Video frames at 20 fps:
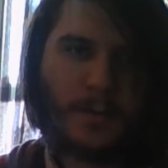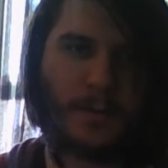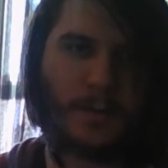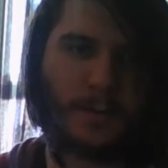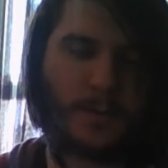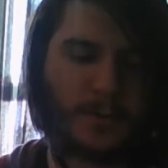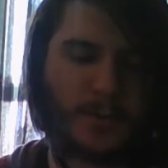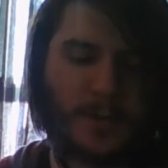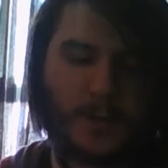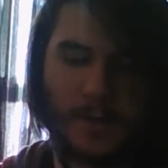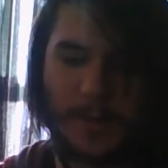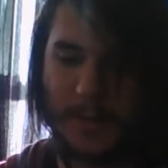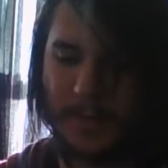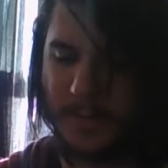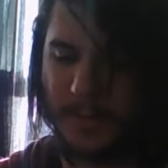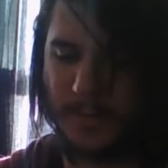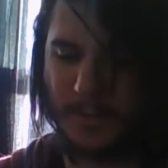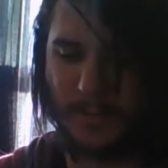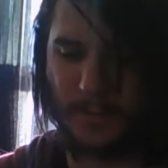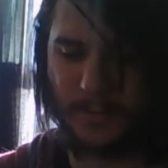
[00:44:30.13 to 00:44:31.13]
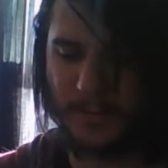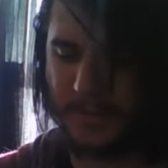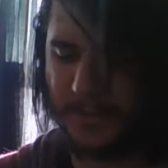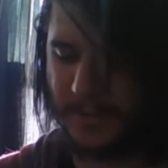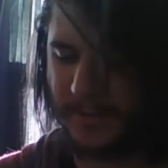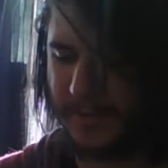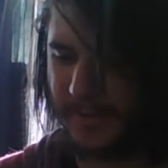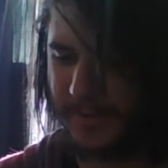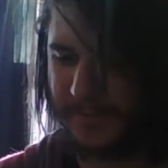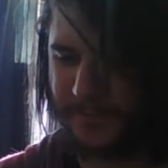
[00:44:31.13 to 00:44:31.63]
Oh god, that's
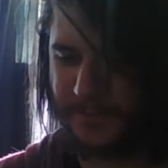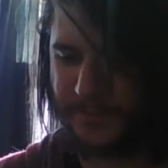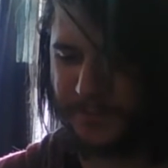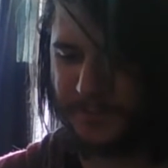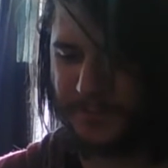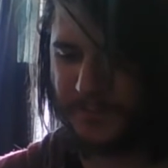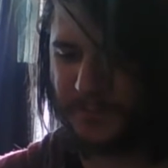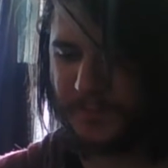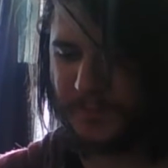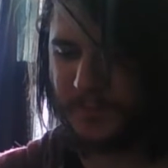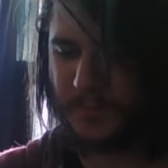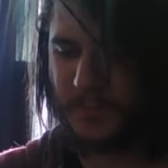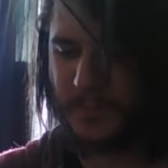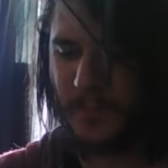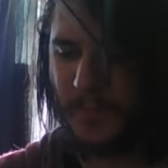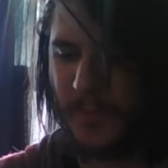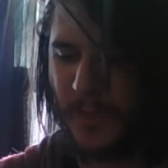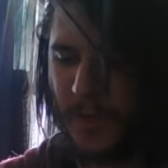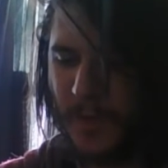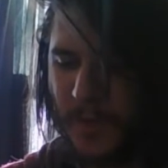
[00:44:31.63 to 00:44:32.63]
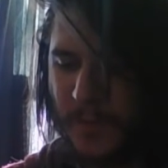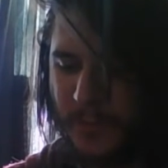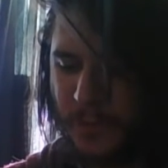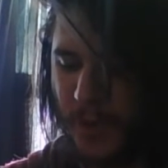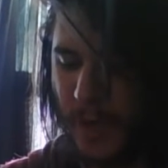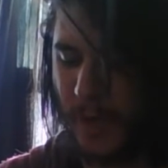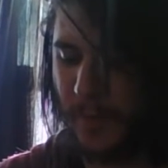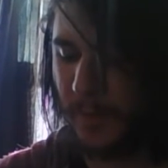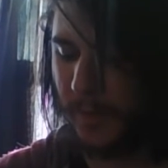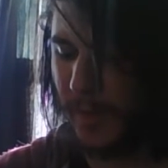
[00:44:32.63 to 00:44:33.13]
gorgeous.
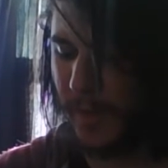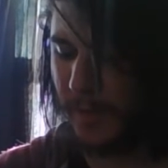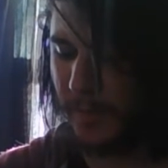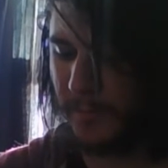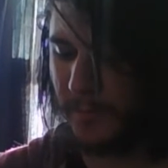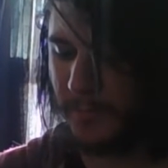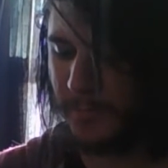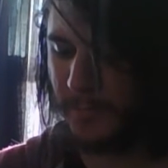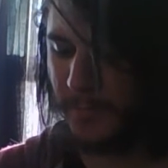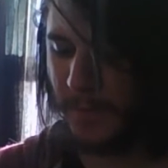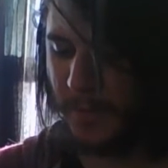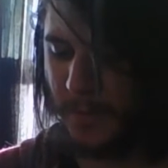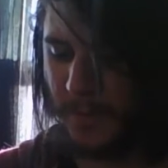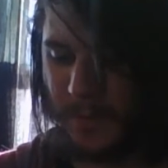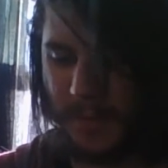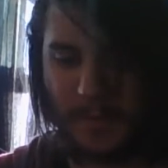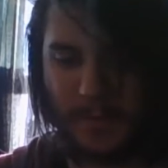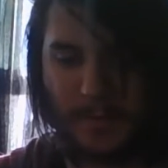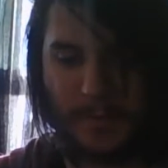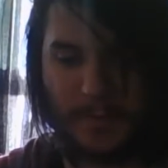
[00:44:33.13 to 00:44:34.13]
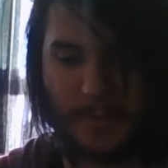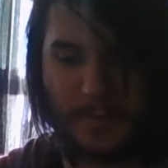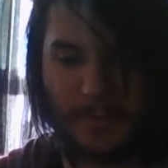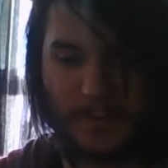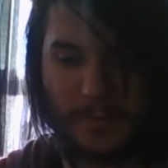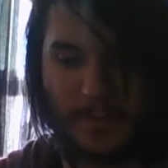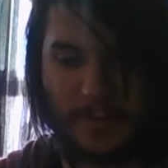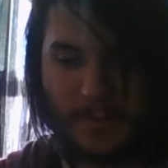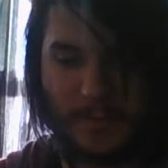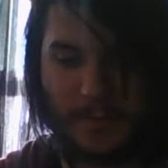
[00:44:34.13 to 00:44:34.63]
Tri-Brigade. That's
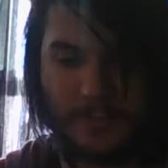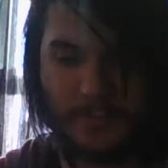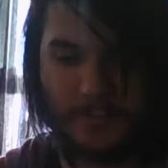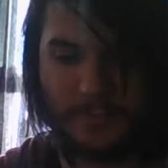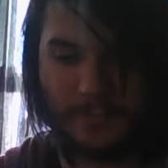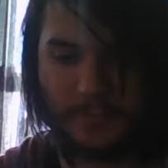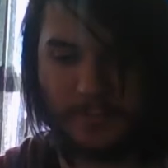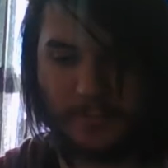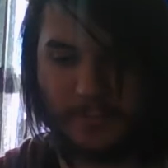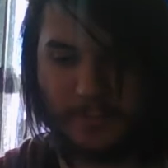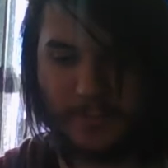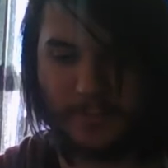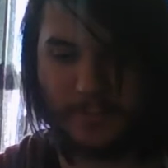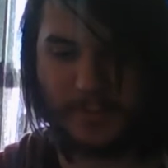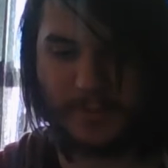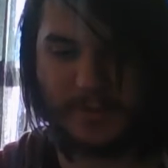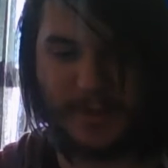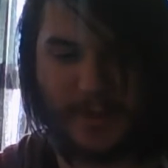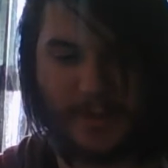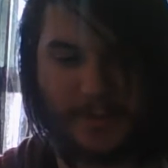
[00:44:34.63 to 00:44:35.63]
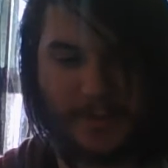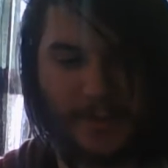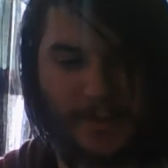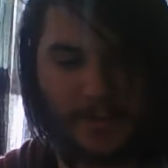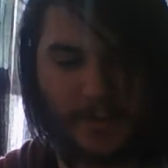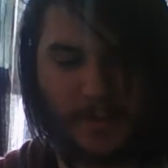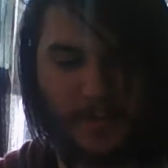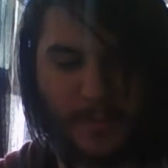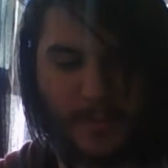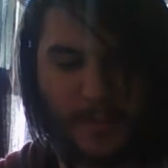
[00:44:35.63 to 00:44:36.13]
another set
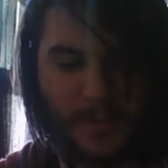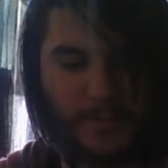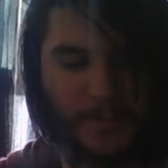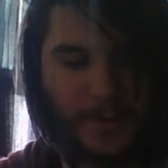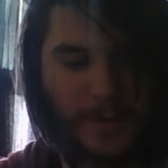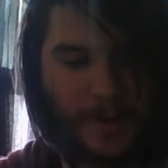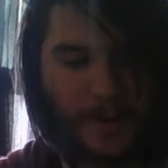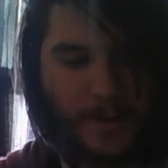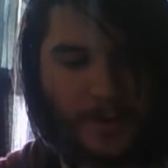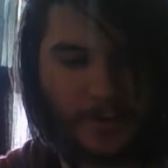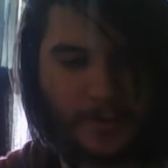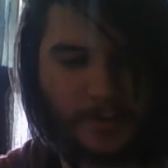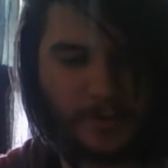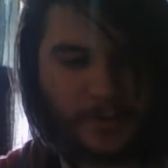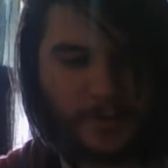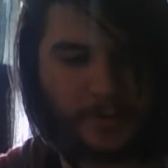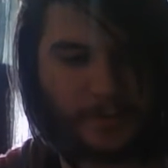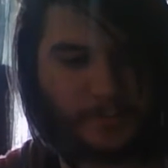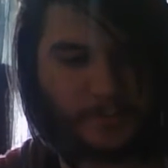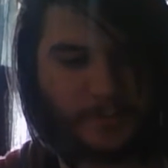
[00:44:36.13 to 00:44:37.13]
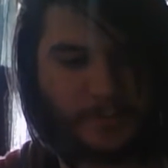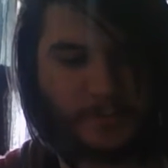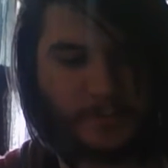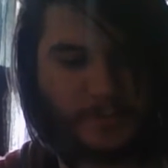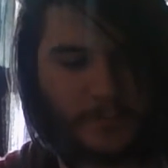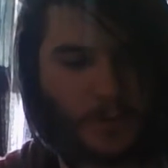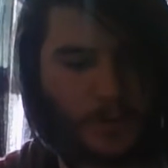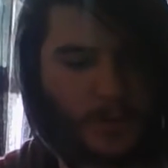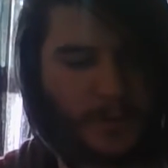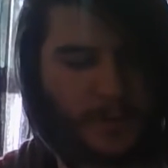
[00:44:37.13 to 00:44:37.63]
that's coming in that I actually
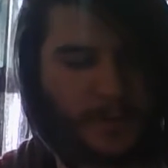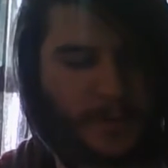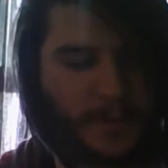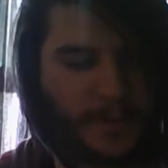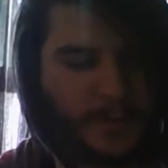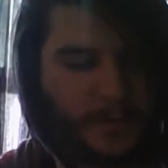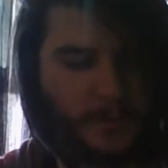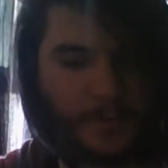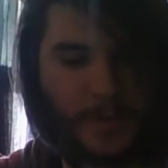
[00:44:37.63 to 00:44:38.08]
quite like.